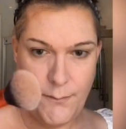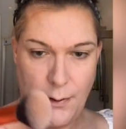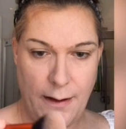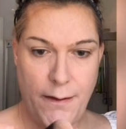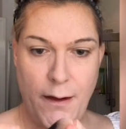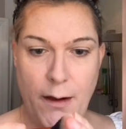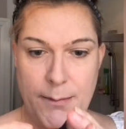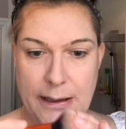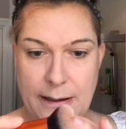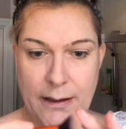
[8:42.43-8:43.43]
with a
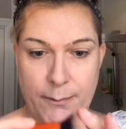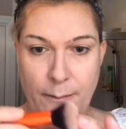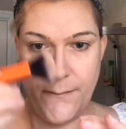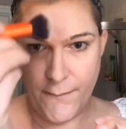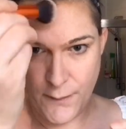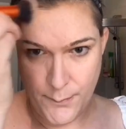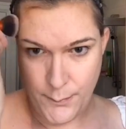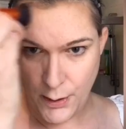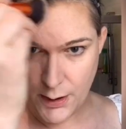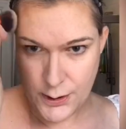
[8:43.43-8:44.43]
medium firm
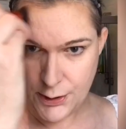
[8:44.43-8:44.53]
brush.